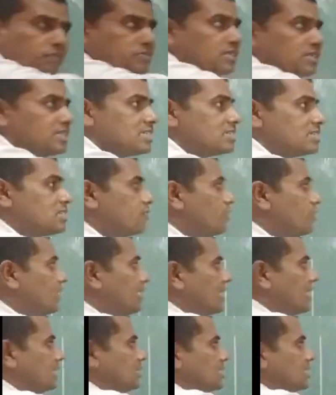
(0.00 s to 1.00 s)
of z is
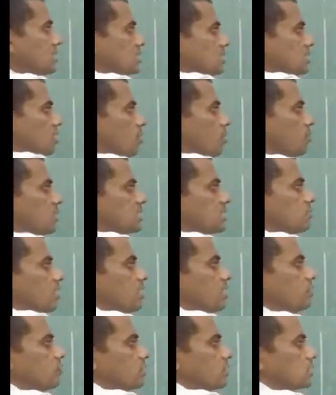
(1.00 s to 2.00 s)
defined like this, complex
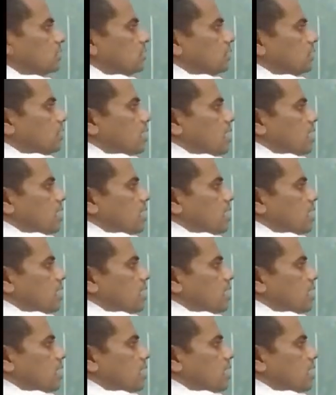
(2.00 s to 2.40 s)
value function.